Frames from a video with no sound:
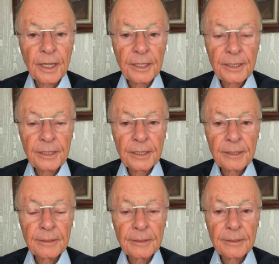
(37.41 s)

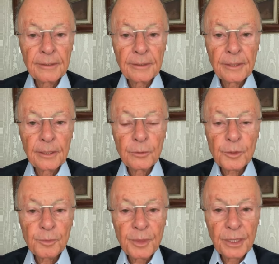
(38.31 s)
like the
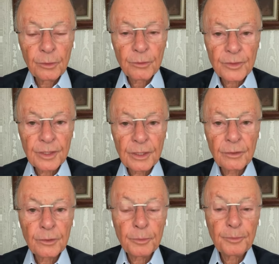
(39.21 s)
Holy
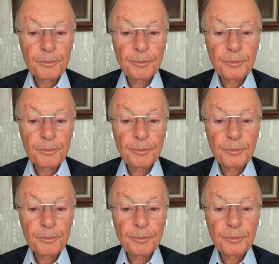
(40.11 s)
Spirit,